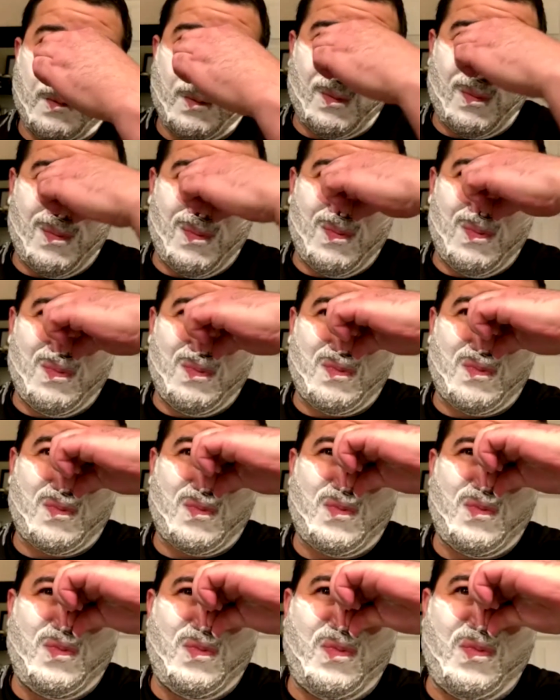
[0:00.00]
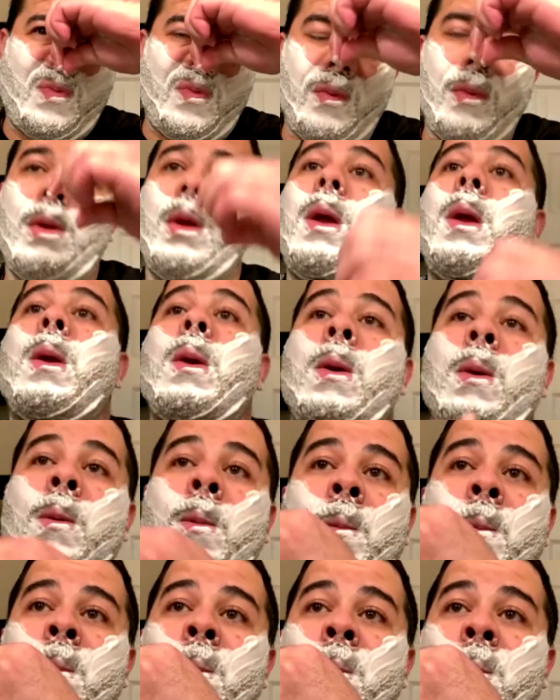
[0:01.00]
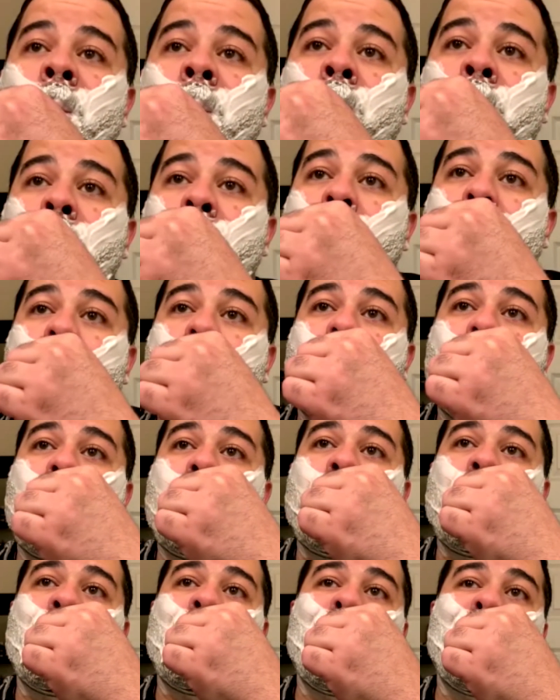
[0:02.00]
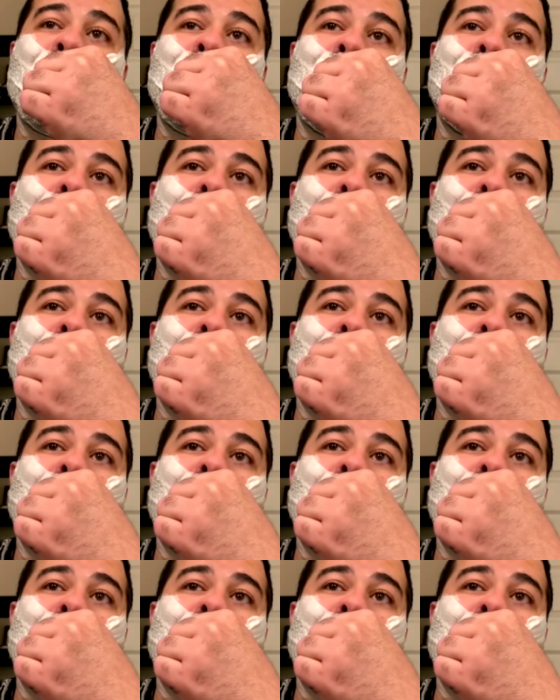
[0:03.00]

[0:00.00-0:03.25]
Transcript: Nobody speaks.